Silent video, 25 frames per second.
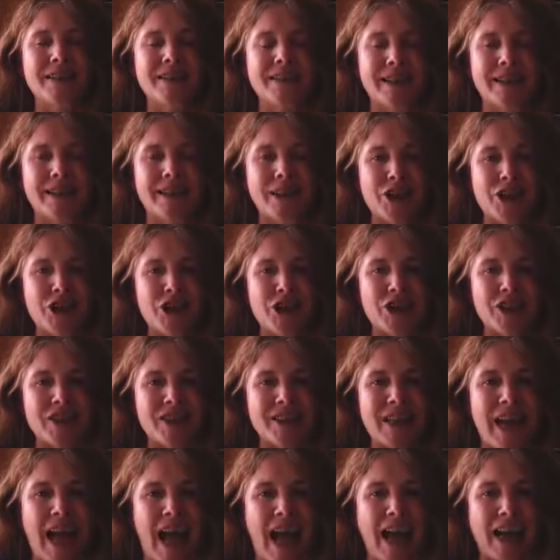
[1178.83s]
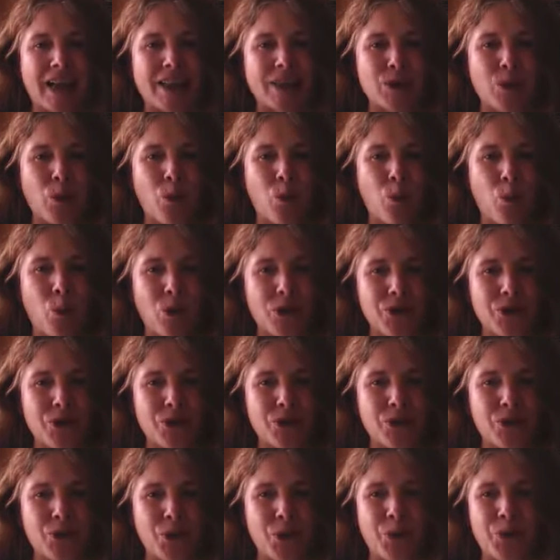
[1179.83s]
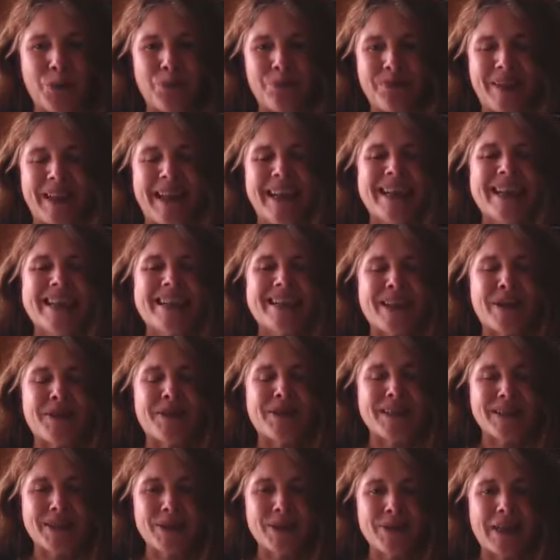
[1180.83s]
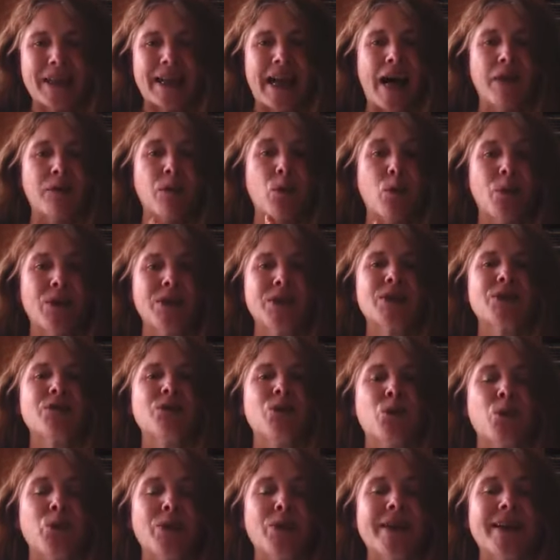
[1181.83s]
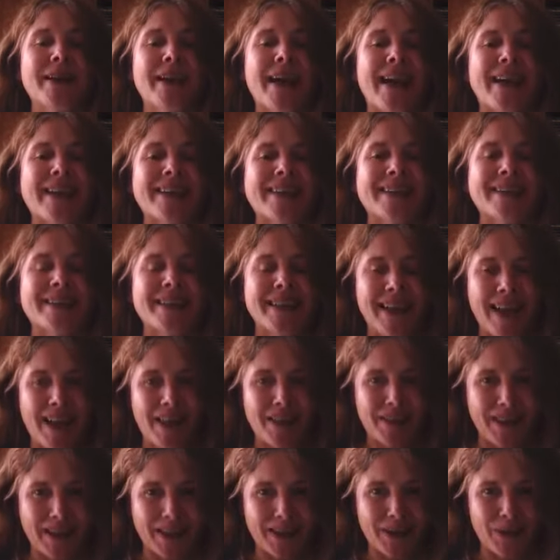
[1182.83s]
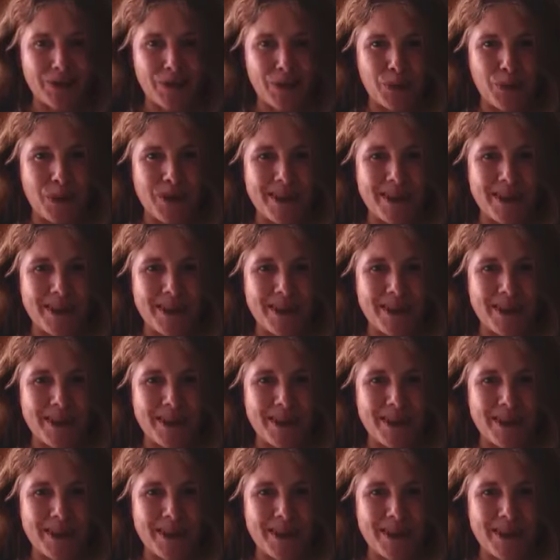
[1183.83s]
delicious and wonderful. So until then, have a wonderful weekend. Thank you for